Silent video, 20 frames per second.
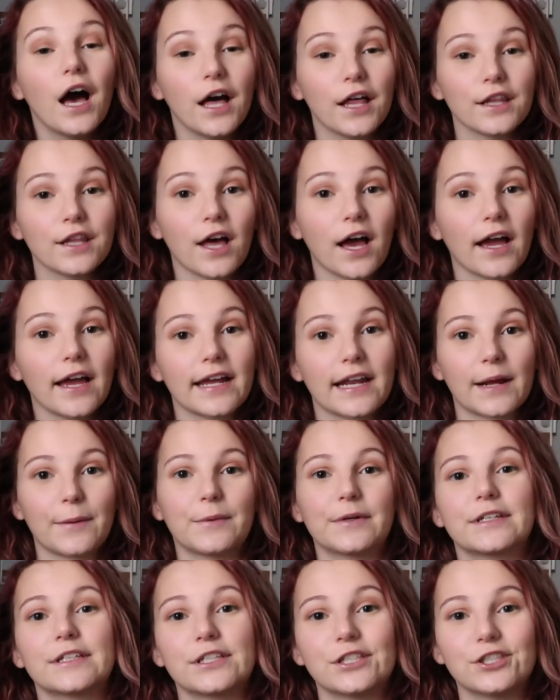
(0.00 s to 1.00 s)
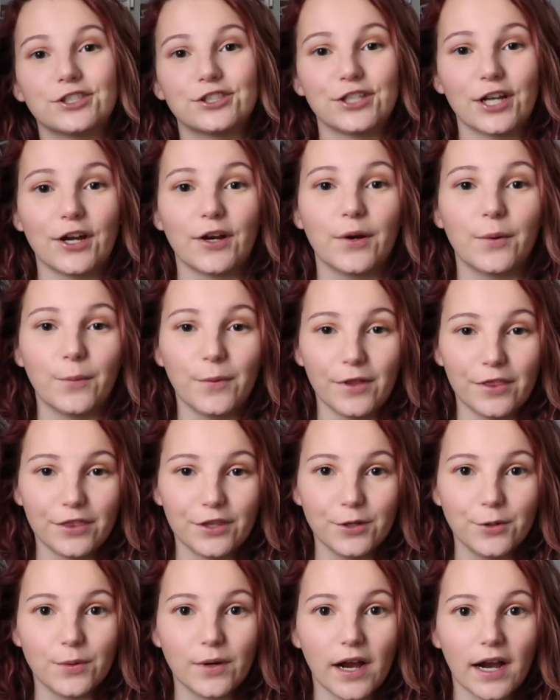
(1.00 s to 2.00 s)
a lot and I wanted to share it with
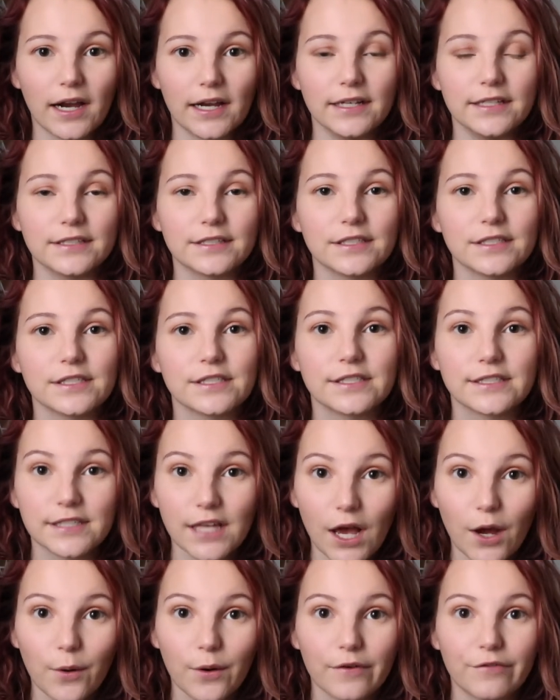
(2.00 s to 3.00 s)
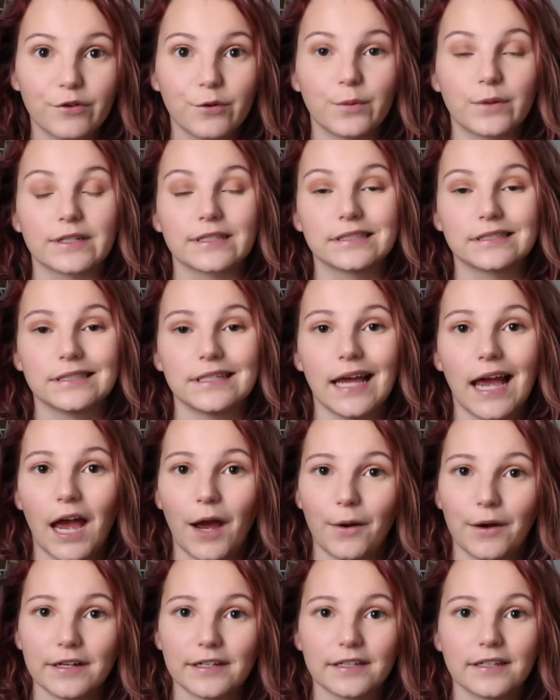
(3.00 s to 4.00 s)
you guys. So if you want to see
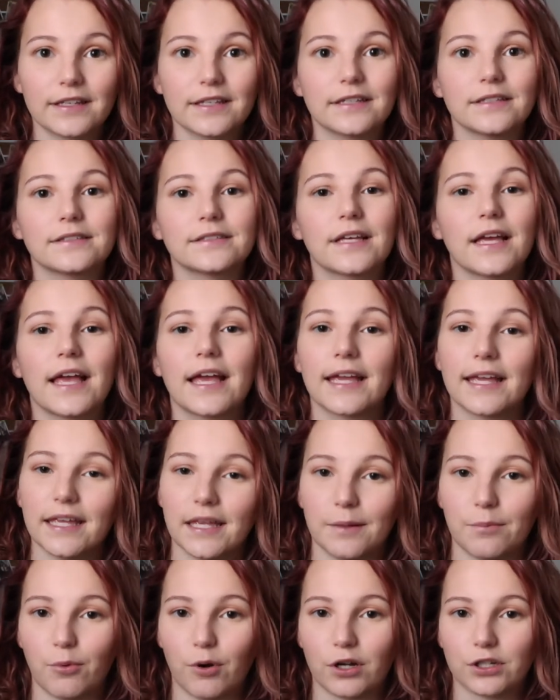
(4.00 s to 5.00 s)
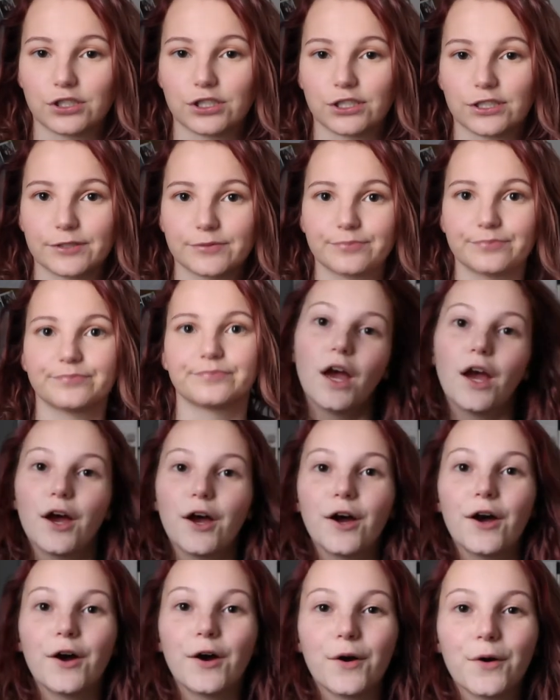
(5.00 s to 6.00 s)
how I did this, keep watching.
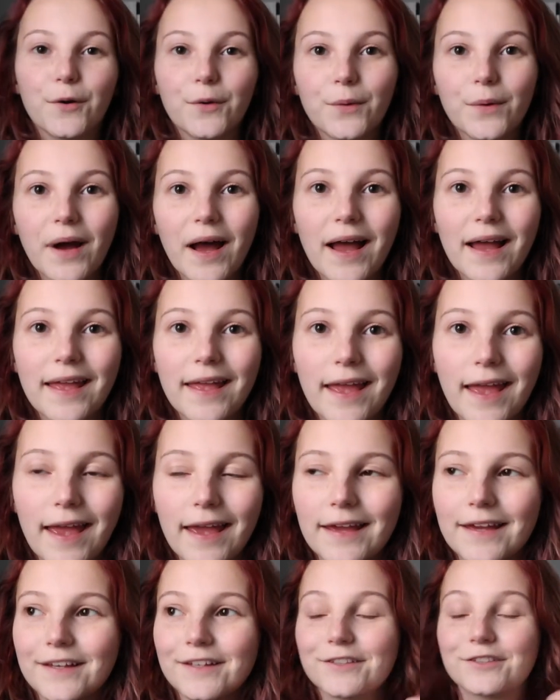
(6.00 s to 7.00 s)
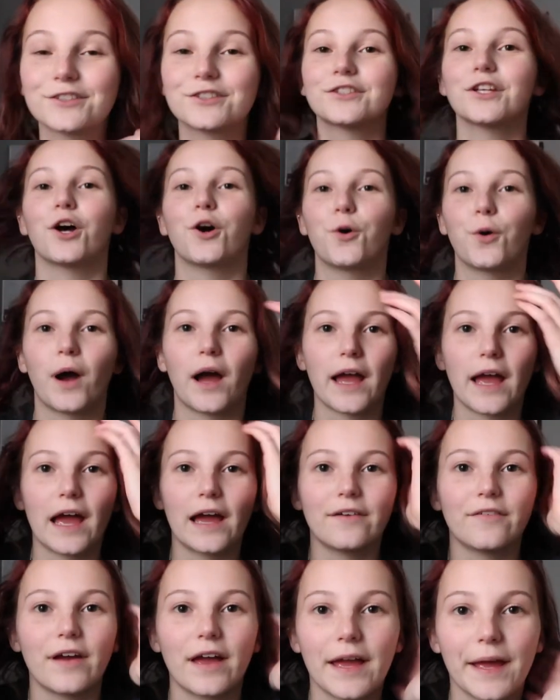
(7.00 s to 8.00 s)
Okay, so I
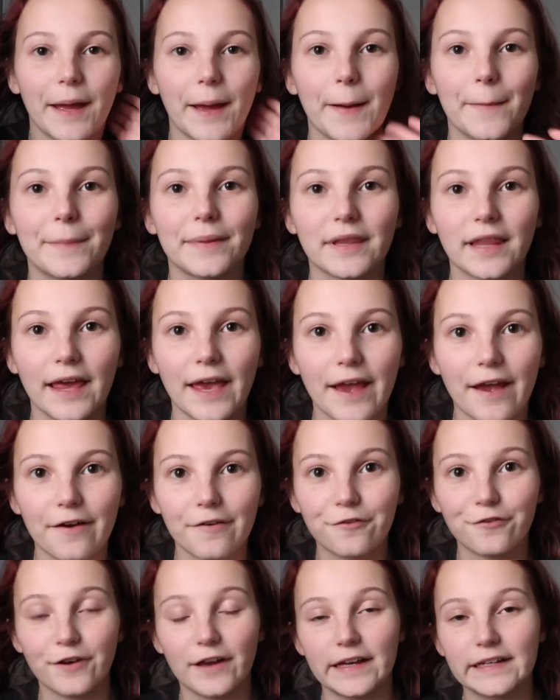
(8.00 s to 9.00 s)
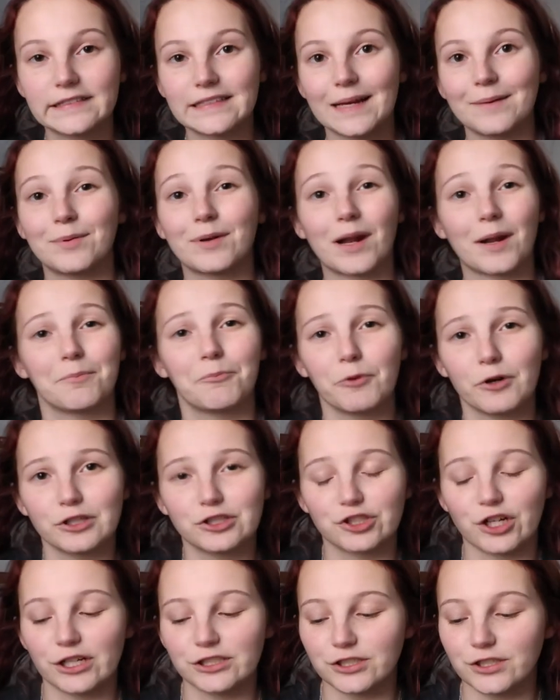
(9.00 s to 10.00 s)
have a blank face. I put on
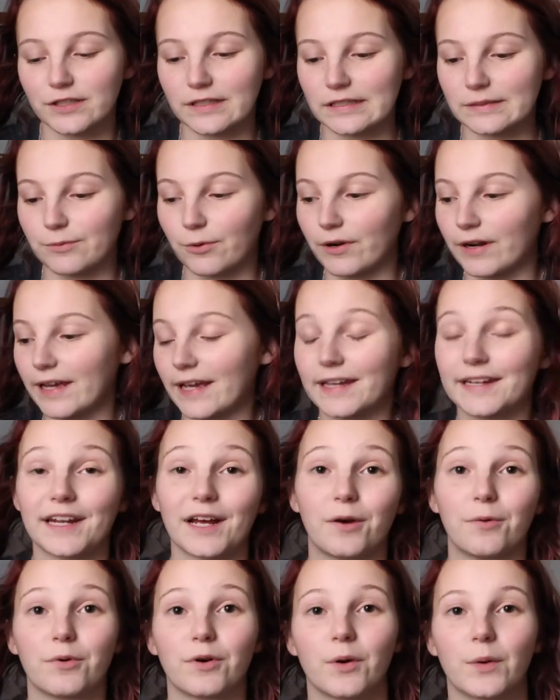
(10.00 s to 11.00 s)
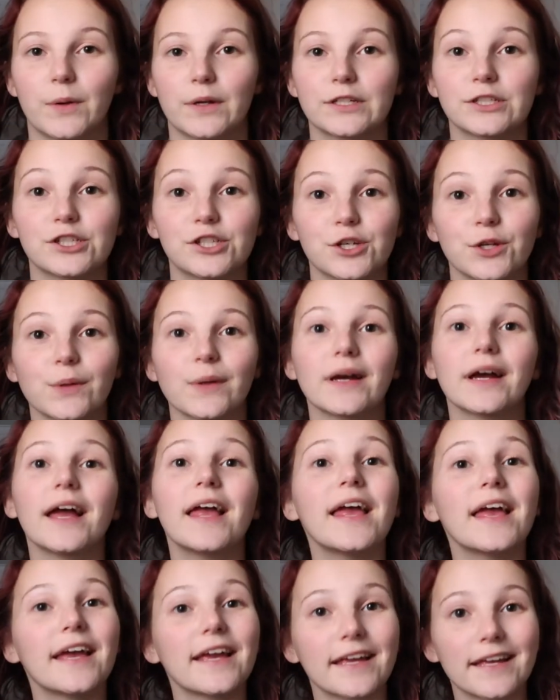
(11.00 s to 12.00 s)
moisturizer this morning and now we're going to
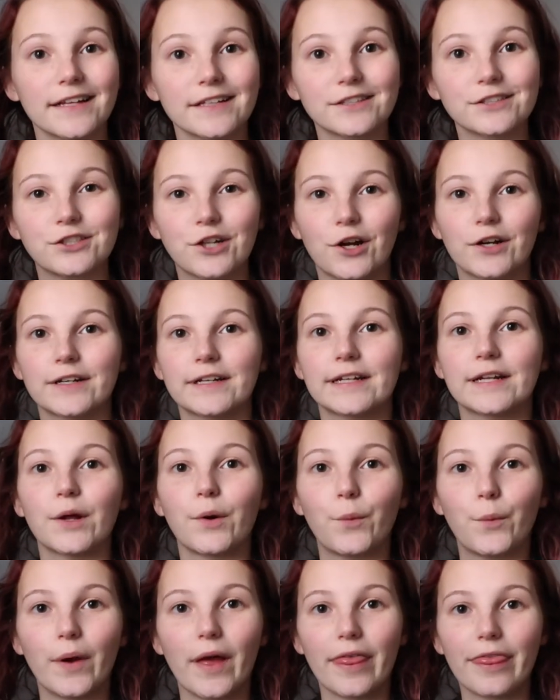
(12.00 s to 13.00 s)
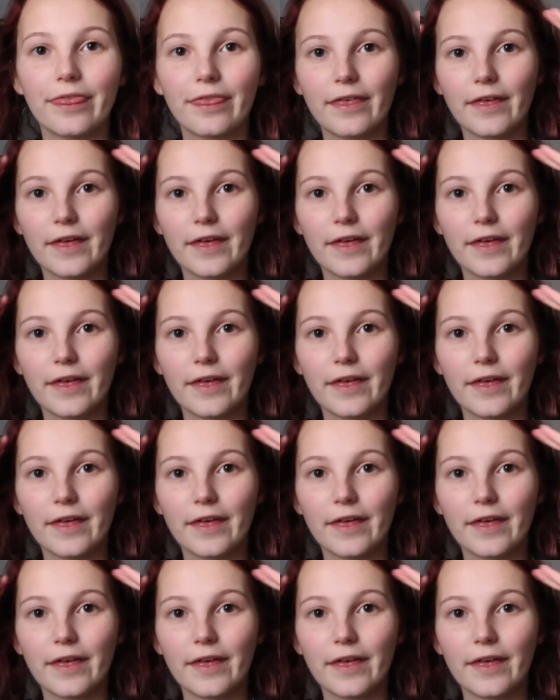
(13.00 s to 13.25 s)
get started with